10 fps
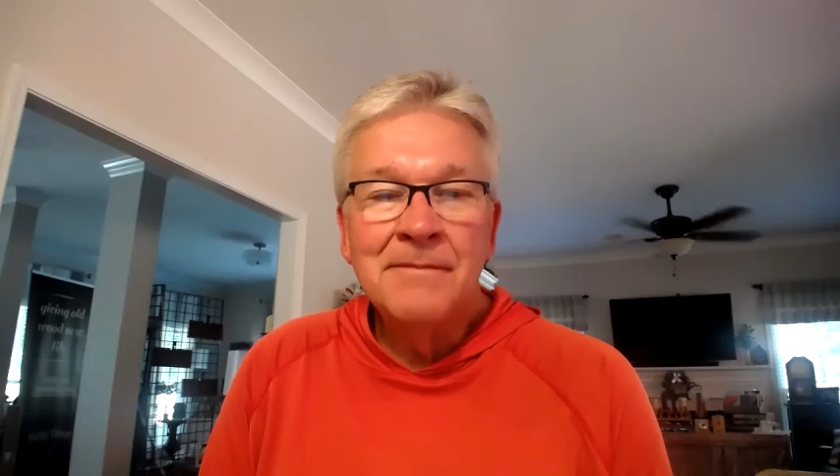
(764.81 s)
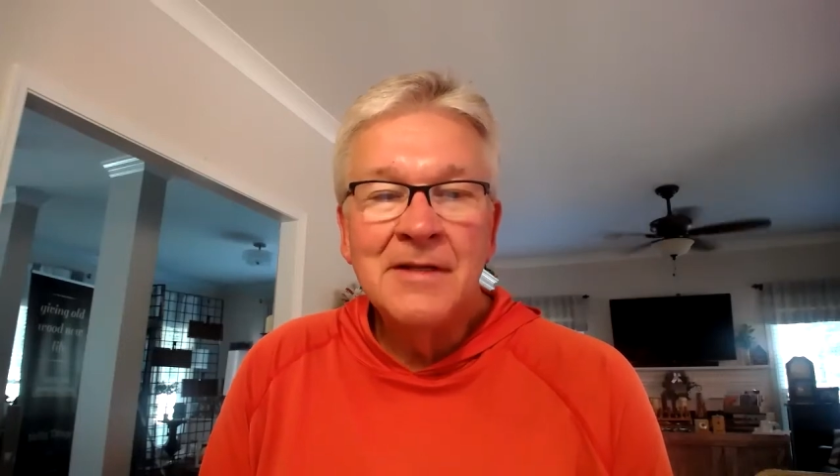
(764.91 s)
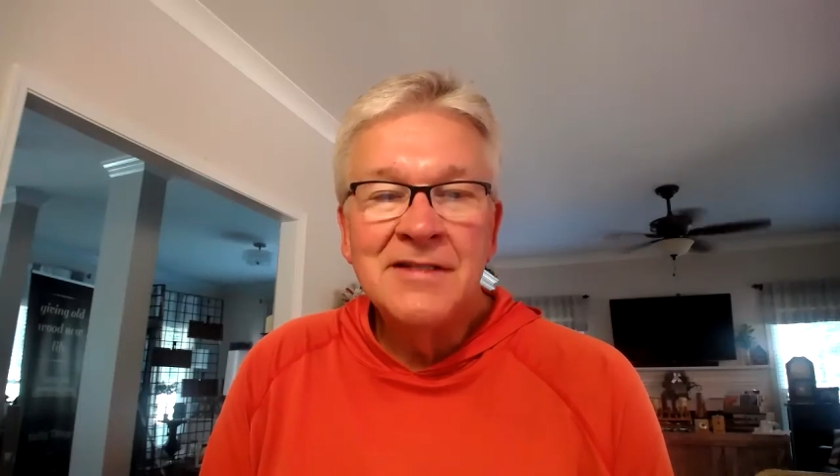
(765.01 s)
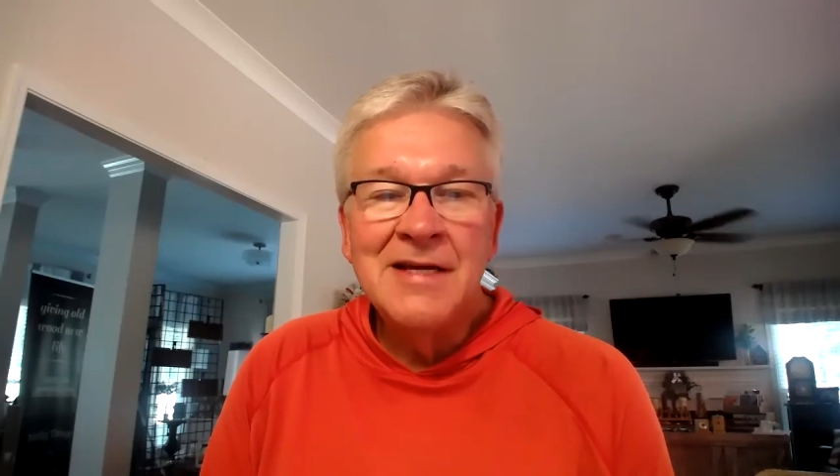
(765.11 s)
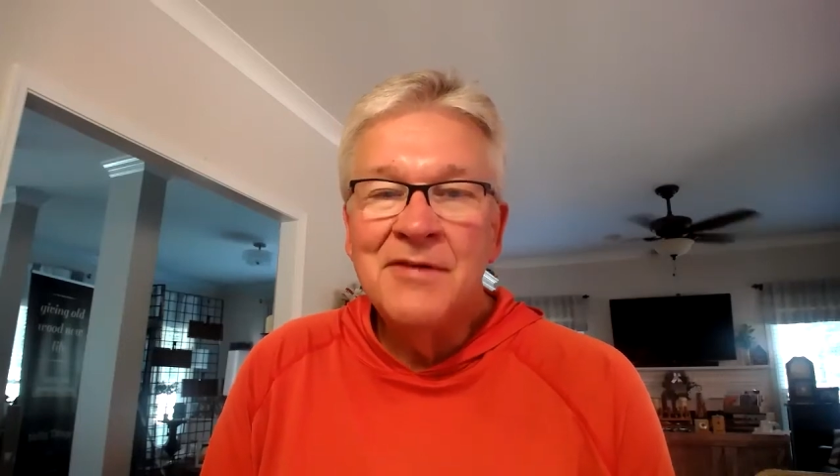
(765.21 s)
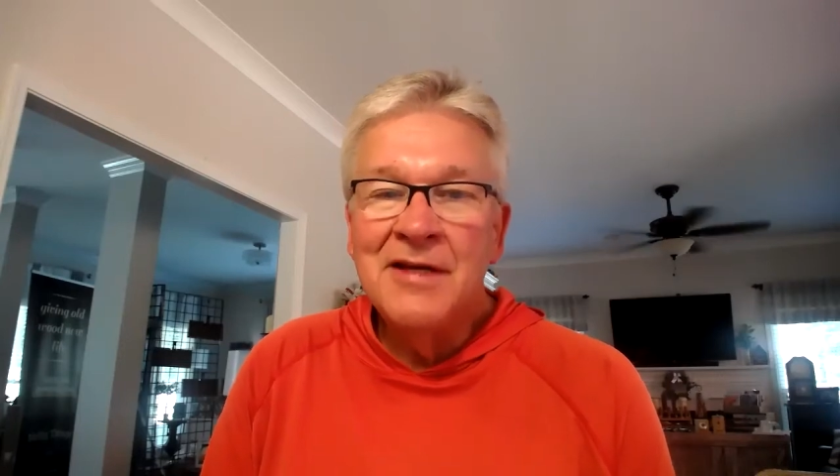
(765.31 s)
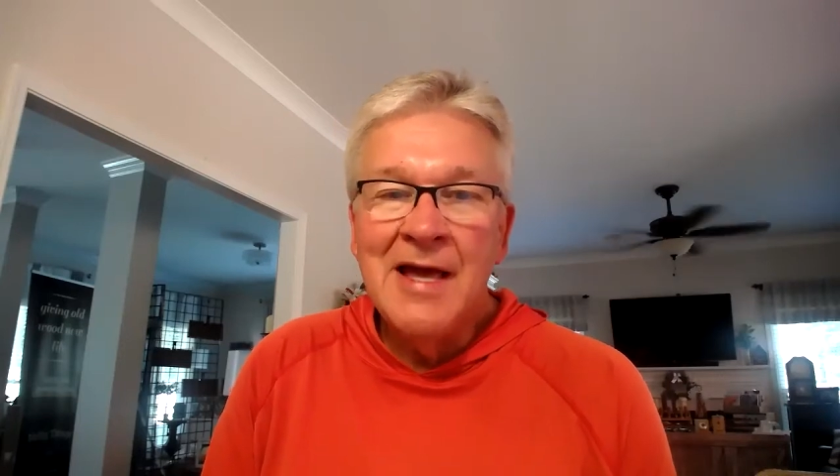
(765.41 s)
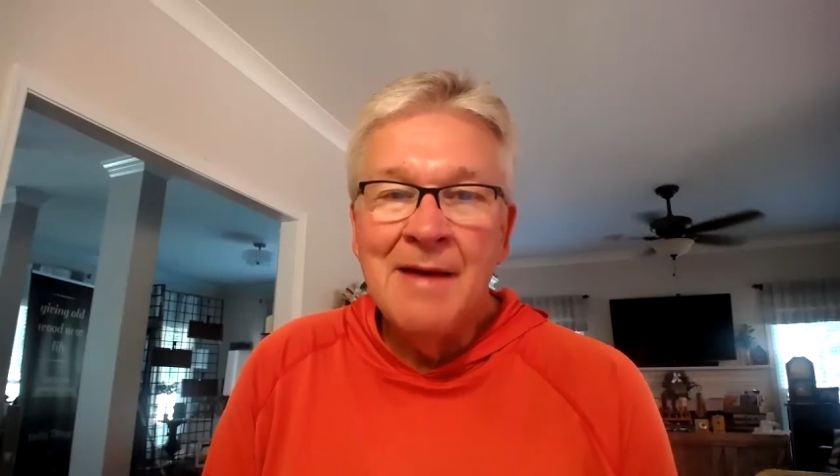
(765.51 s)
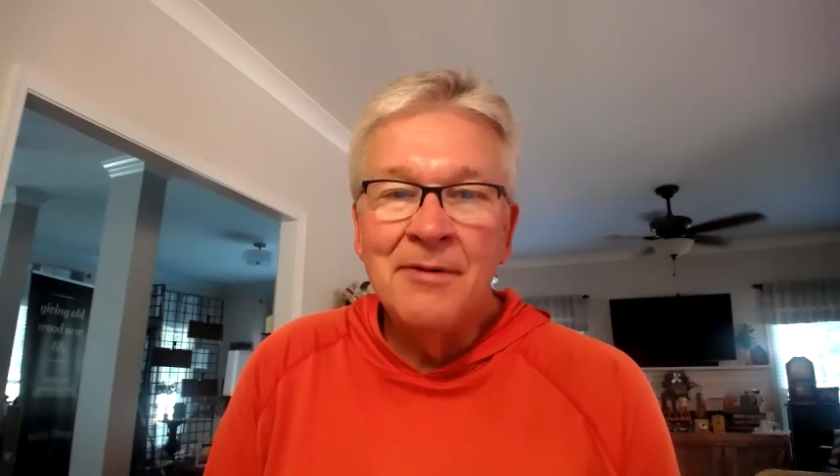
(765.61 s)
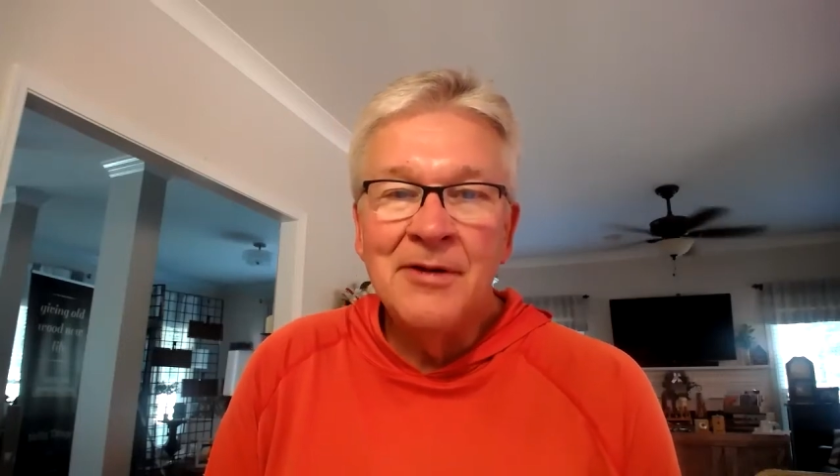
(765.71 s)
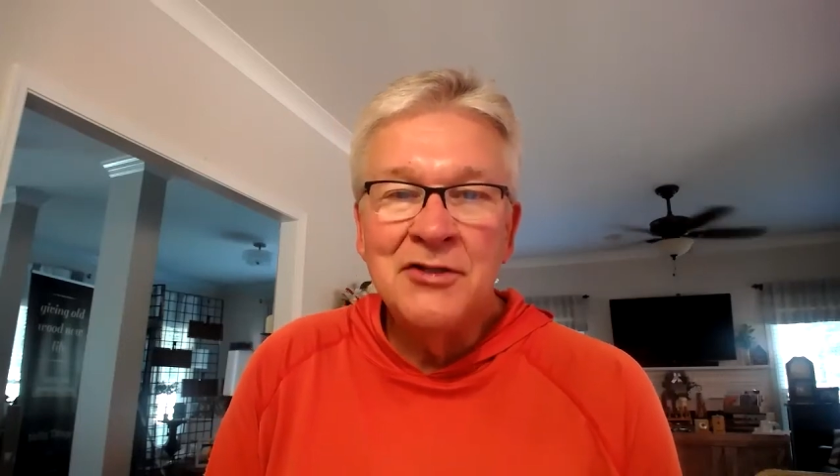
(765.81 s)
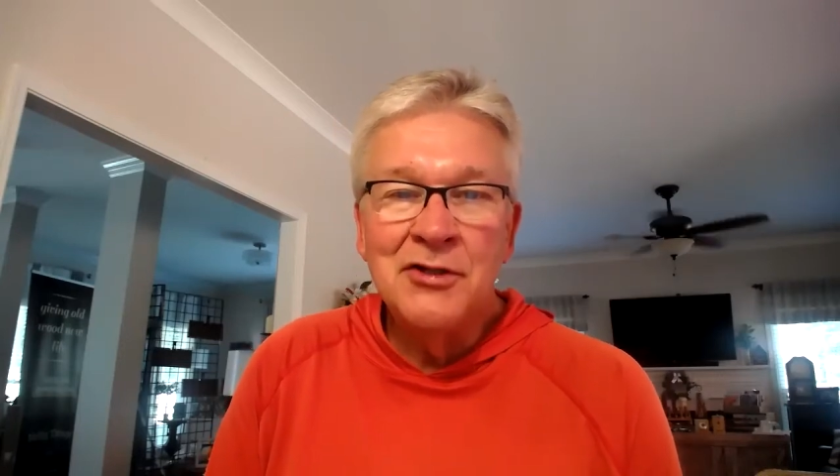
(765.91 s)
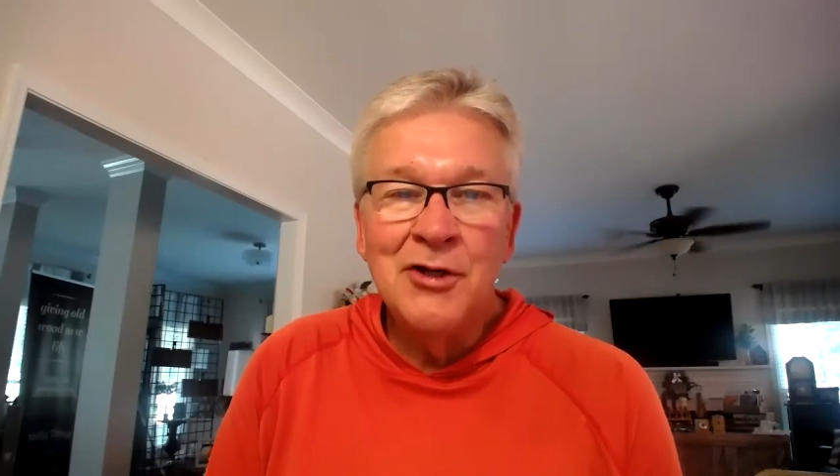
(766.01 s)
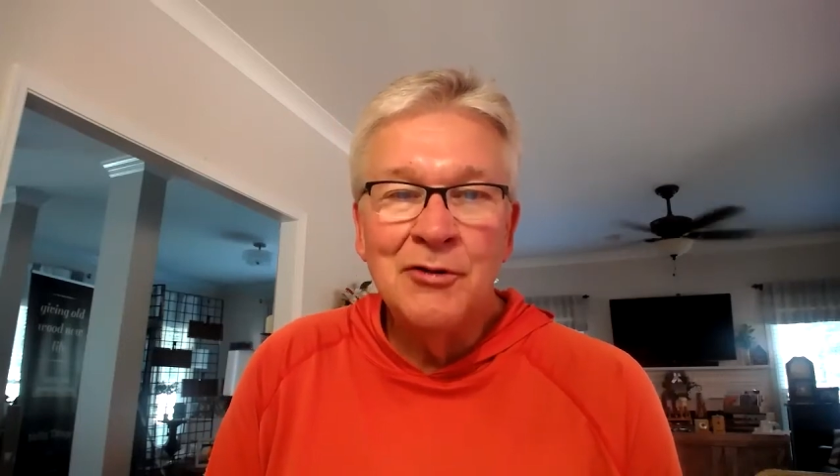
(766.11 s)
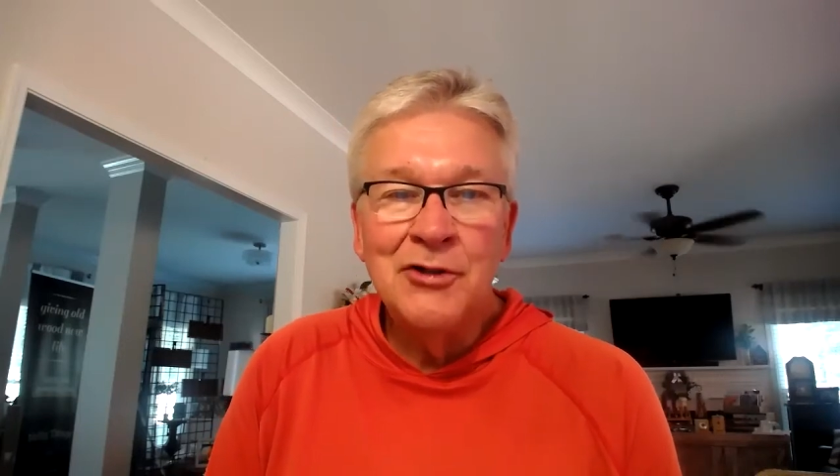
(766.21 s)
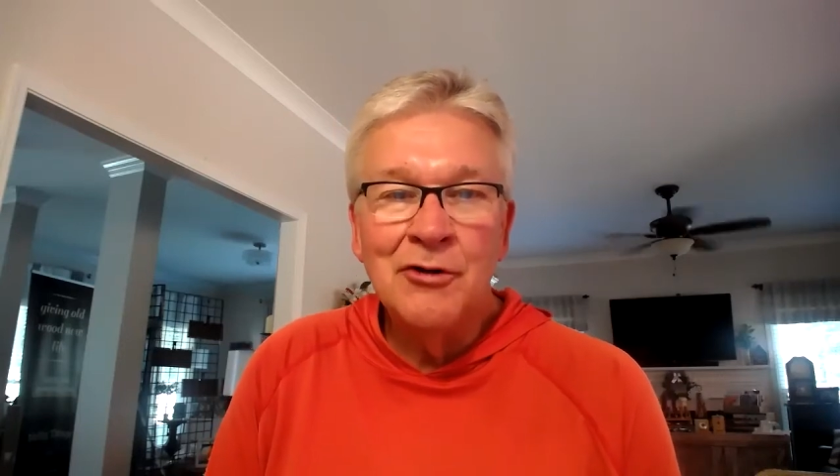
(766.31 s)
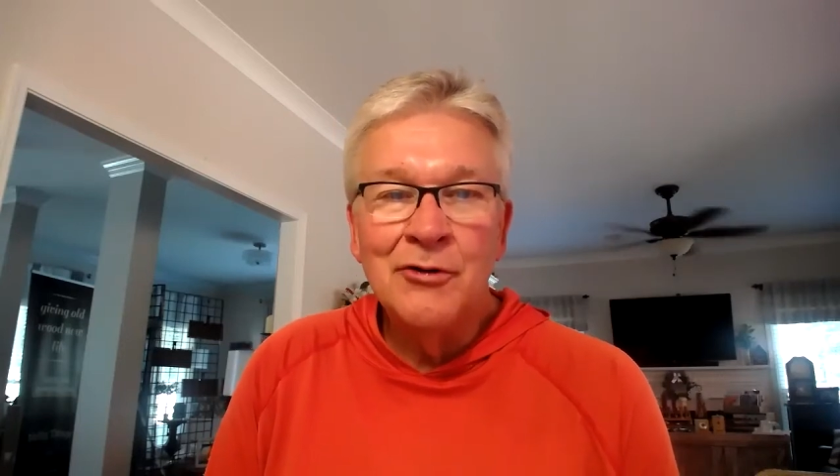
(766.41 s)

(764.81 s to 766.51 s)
Same thing happened as you go to your